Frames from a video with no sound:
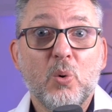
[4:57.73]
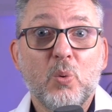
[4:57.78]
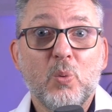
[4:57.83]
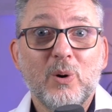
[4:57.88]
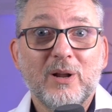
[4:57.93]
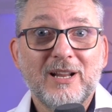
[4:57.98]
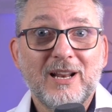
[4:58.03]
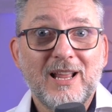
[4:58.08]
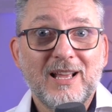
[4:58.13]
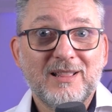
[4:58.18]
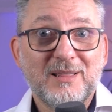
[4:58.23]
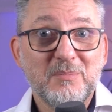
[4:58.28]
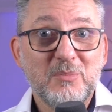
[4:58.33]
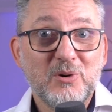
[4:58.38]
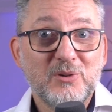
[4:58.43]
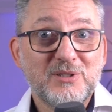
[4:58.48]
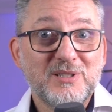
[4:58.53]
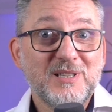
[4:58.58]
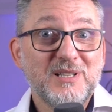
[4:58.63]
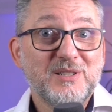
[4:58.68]
Or what I like the
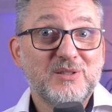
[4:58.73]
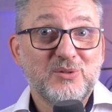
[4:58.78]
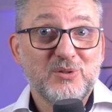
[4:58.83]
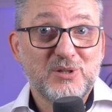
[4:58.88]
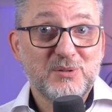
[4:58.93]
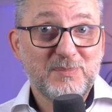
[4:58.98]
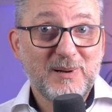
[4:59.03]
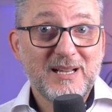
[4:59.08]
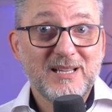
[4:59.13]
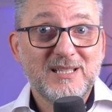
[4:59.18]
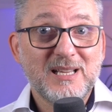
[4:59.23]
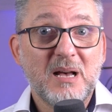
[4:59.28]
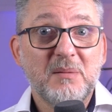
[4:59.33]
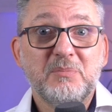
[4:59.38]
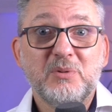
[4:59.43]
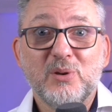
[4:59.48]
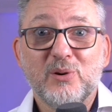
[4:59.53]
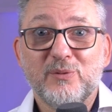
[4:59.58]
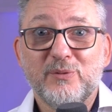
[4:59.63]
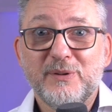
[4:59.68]
most is to spice
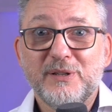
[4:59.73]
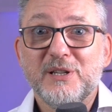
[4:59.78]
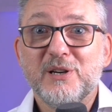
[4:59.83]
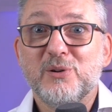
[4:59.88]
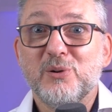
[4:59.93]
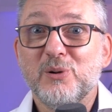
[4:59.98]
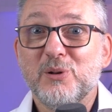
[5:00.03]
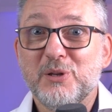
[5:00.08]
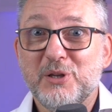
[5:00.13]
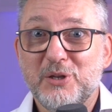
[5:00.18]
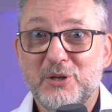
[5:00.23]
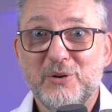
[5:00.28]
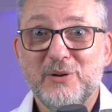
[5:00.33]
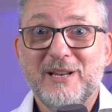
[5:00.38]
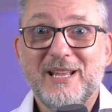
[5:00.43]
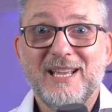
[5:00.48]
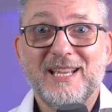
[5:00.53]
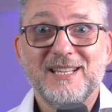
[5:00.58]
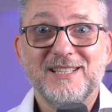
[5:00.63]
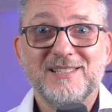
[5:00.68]
up your video call
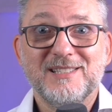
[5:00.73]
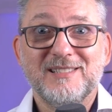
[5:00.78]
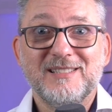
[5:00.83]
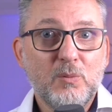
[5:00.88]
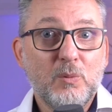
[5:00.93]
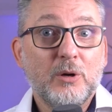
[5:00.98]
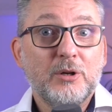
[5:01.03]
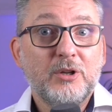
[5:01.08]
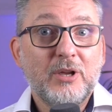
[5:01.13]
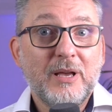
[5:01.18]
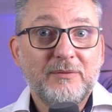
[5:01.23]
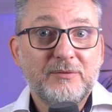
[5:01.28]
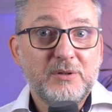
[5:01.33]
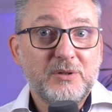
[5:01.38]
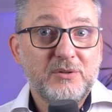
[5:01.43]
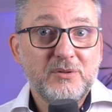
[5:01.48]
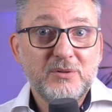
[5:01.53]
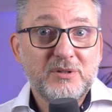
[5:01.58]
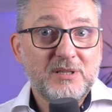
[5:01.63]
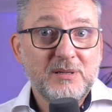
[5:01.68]
Q&As. What you have
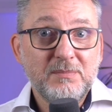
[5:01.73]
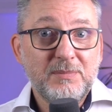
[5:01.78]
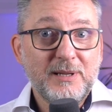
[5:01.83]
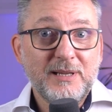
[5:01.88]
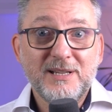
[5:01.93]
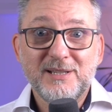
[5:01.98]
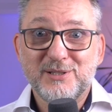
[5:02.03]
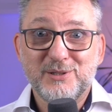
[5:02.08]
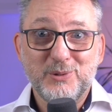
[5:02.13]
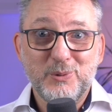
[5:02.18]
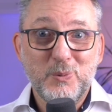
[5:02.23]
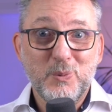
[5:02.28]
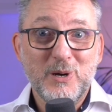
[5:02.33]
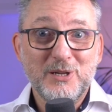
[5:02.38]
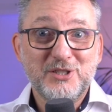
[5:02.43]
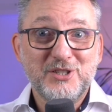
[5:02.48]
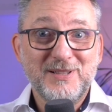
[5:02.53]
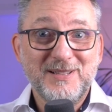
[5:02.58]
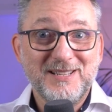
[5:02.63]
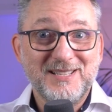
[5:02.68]
to do simply is to
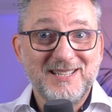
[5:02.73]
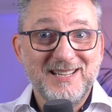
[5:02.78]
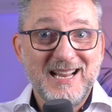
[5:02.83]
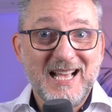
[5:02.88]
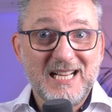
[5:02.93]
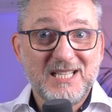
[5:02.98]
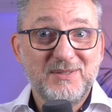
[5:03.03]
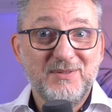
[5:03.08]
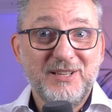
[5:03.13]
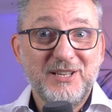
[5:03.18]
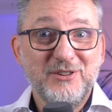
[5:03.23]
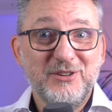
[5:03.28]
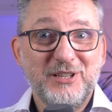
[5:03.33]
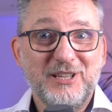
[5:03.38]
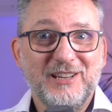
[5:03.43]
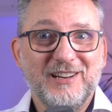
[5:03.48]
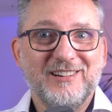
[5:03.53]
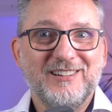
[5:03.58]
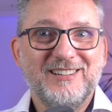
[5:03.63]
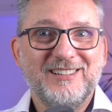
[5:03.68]
watch this next video
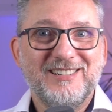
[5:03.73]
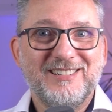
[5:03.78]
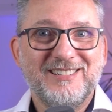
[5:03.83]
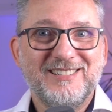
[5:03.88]
here.